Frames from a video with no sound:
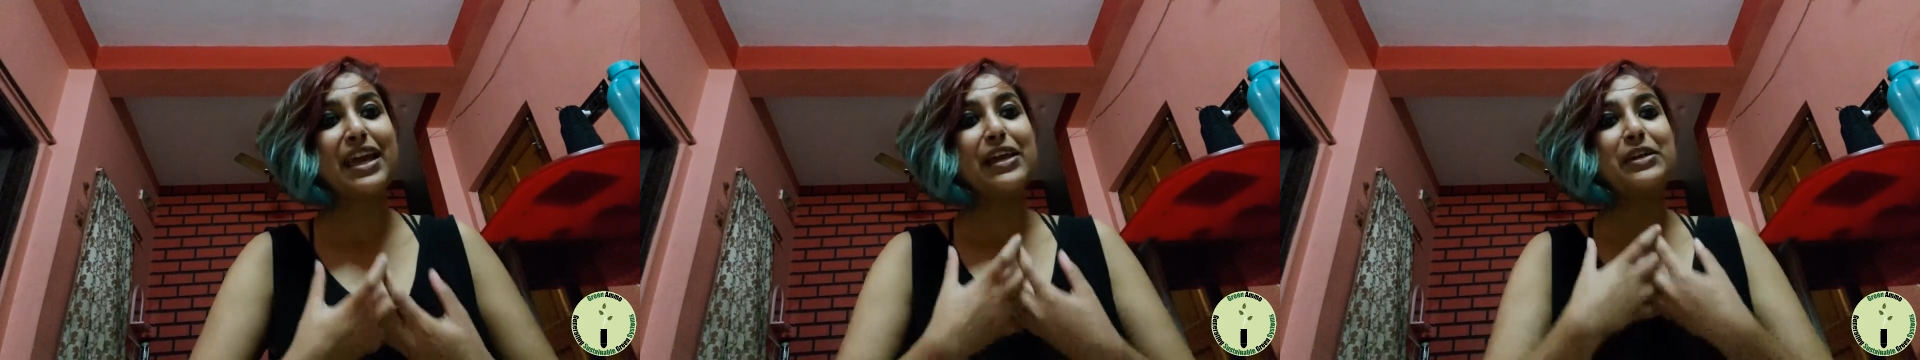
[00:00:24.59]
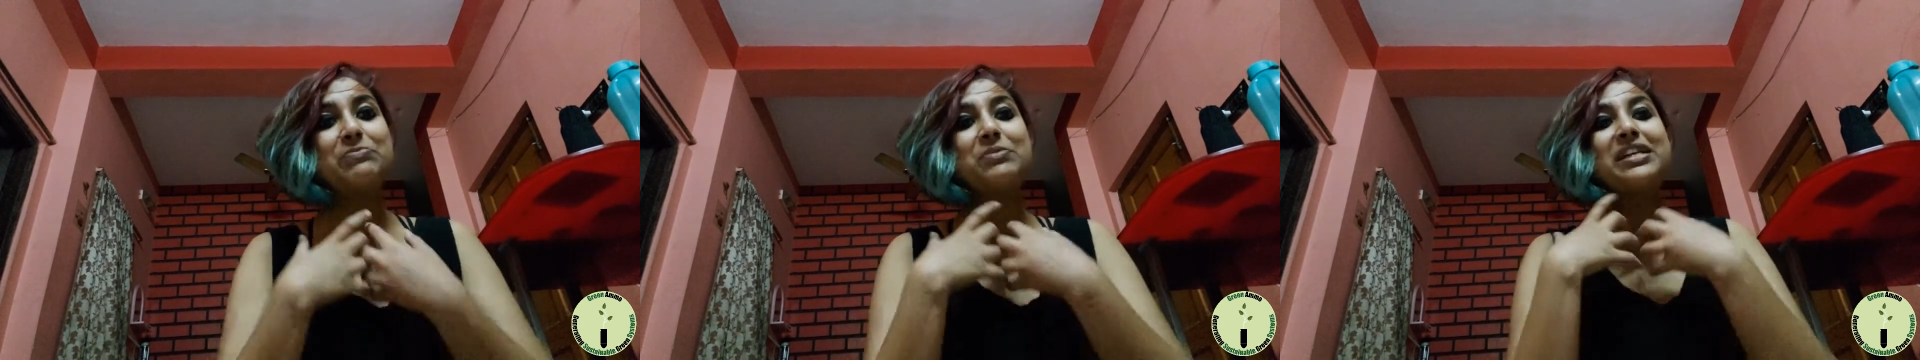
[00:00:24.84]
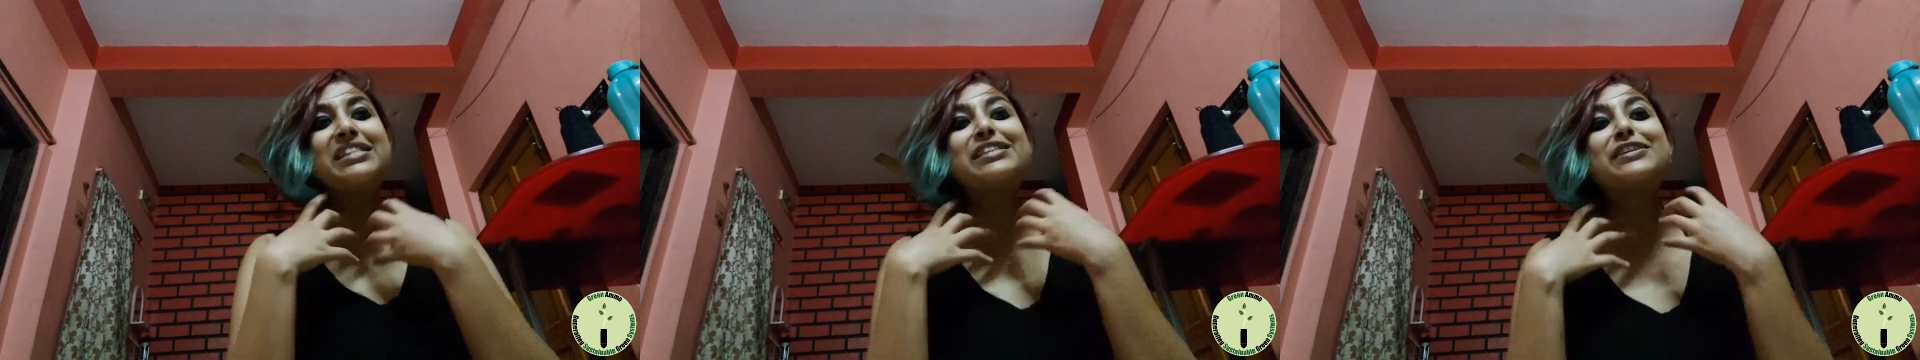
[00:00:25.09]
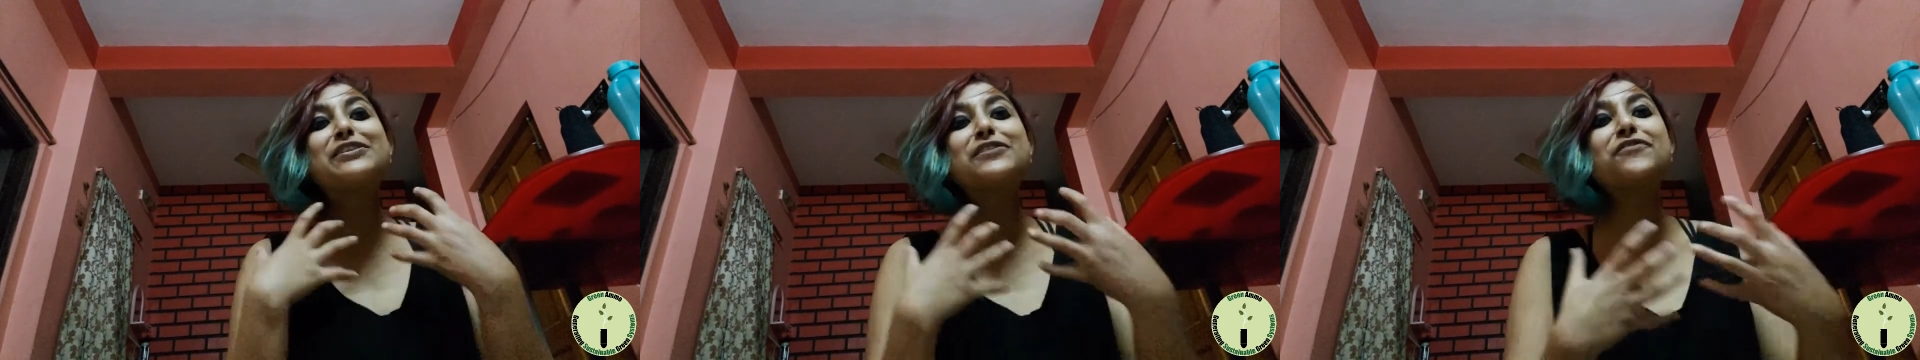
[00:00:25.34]
It means
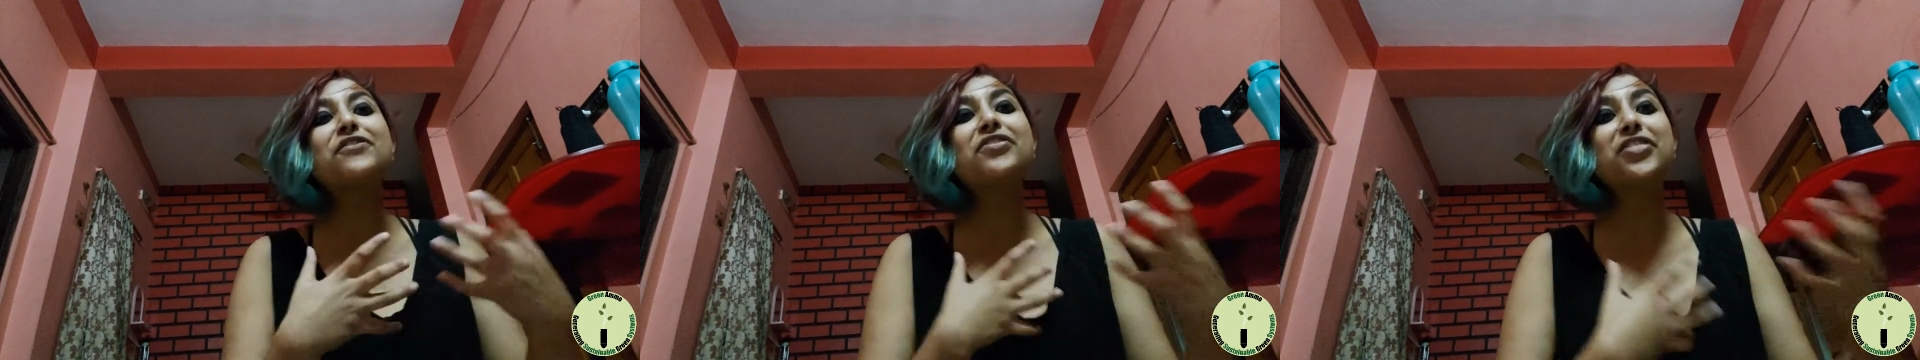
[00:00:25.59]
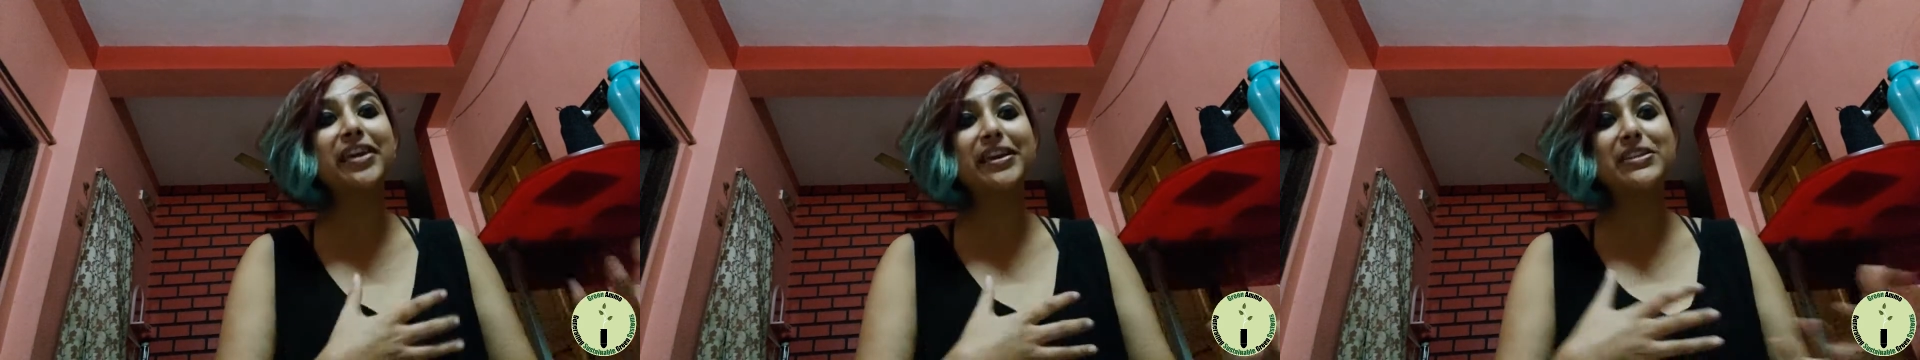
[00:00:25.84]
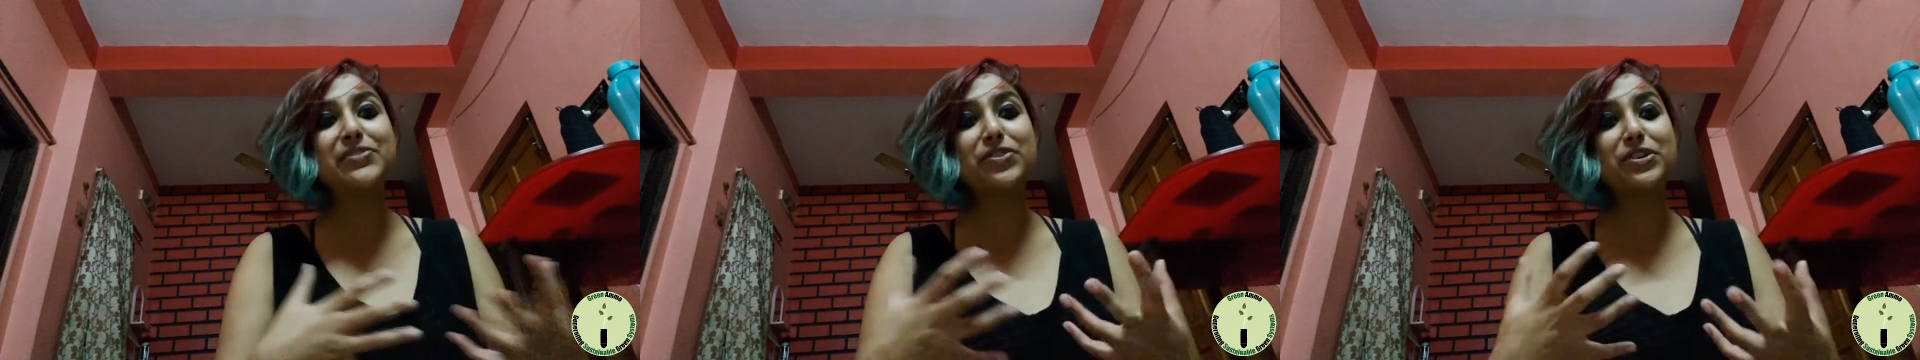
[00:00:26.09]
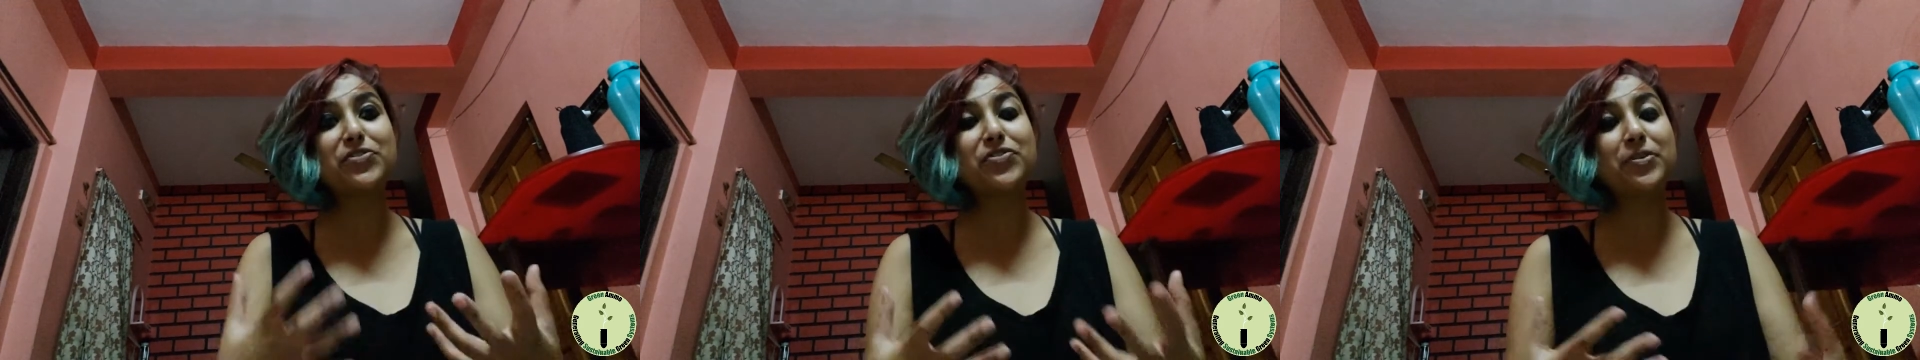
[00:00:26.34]
different things for
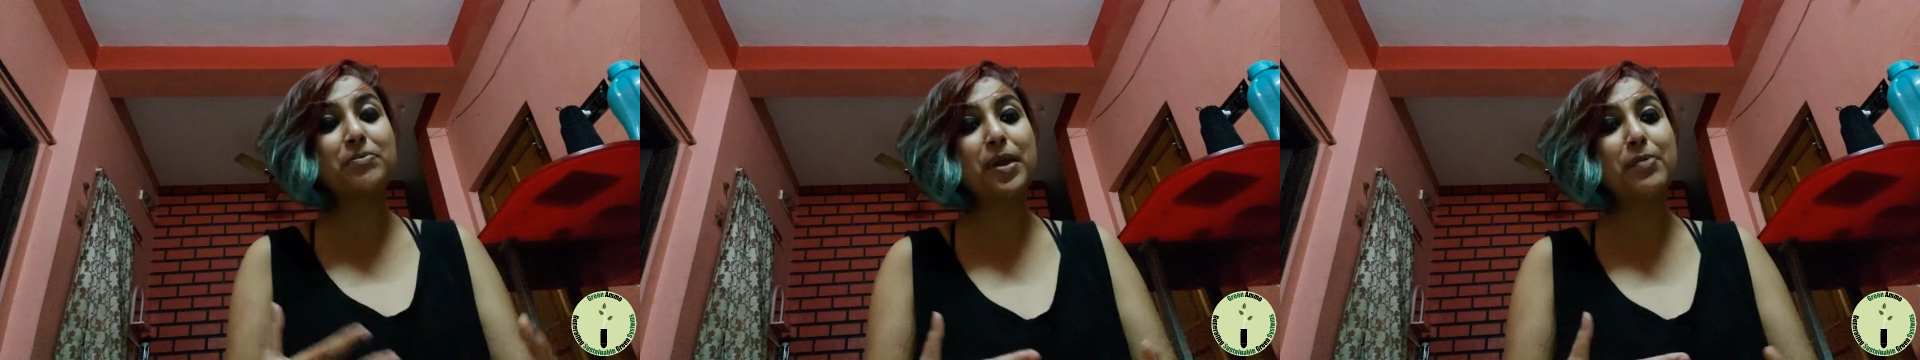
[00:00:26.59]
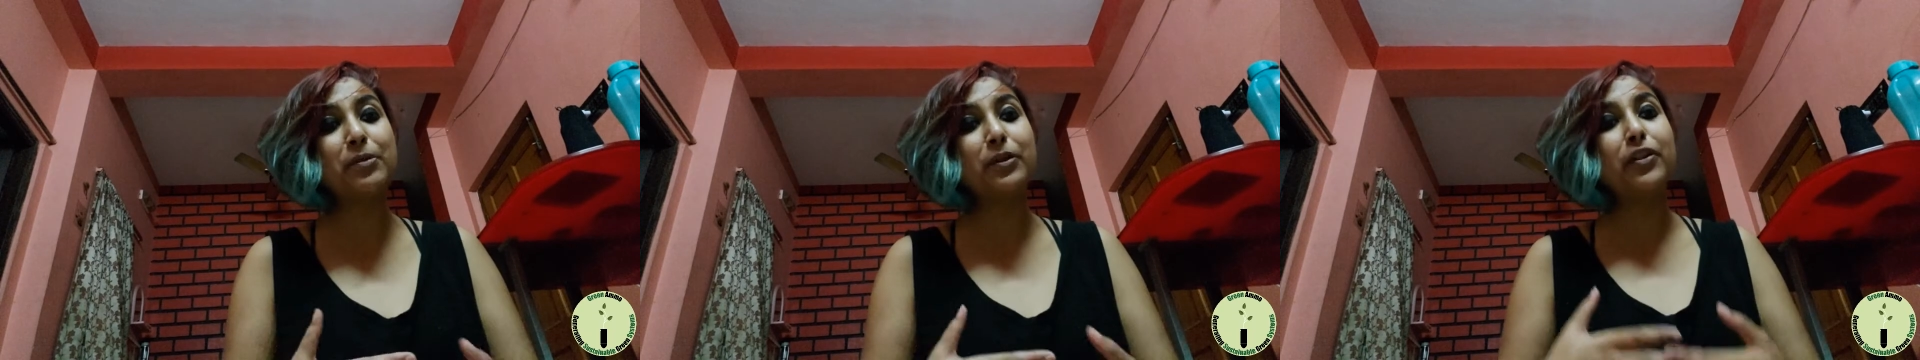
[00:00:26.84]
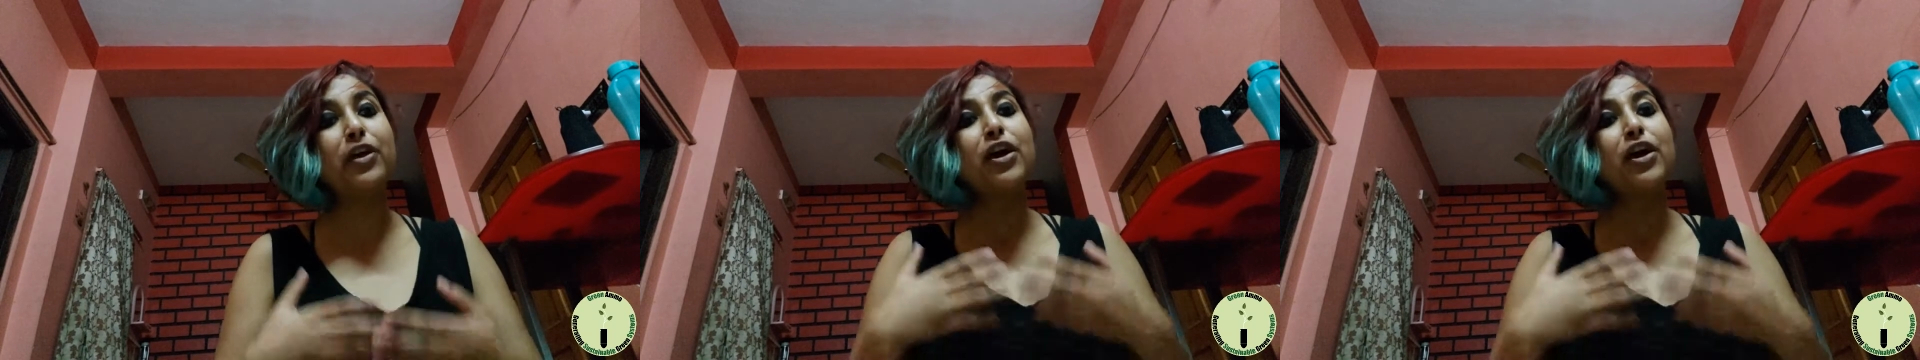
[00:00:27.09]
different people.